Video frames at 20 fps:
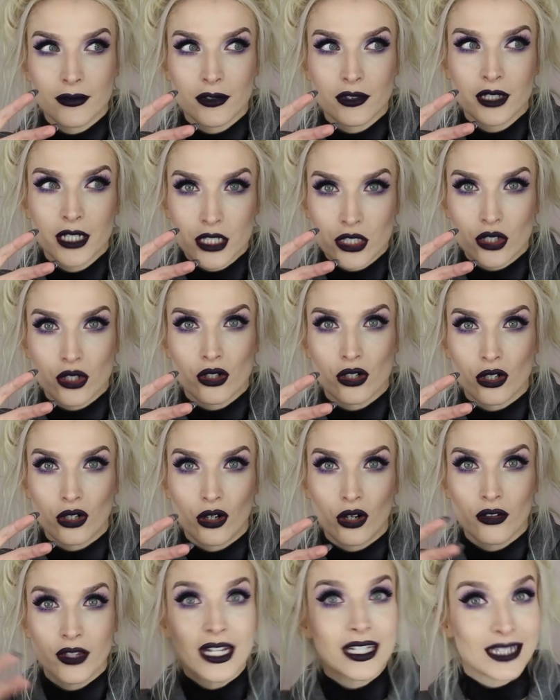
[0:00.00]
Lizard
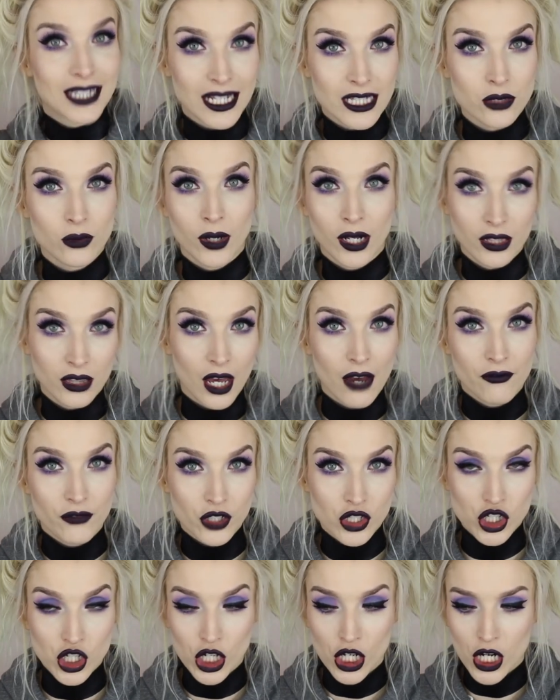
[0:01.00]
Girl. Like, that's what I thought
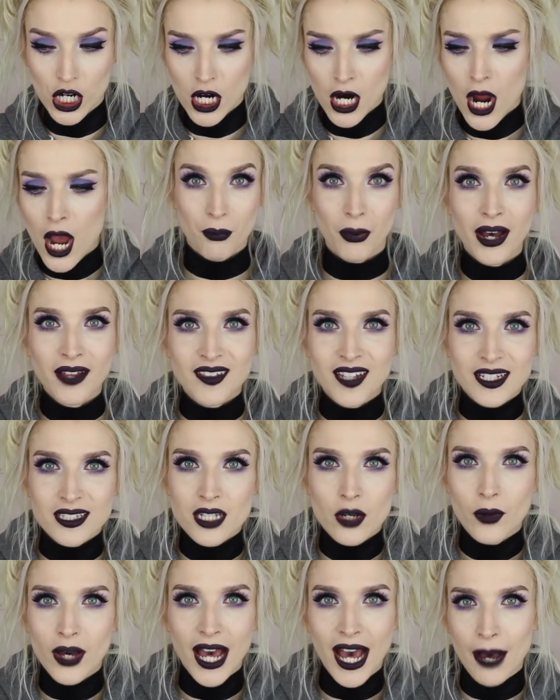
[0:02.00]
for sure. But that's
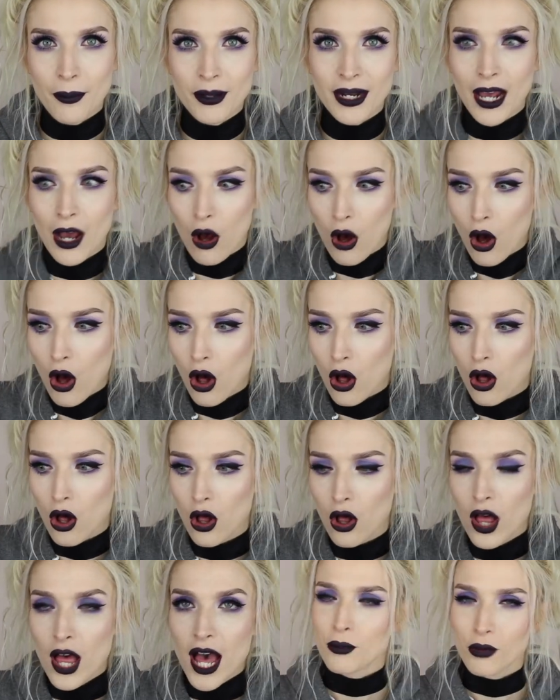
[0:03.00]
not what happened at all.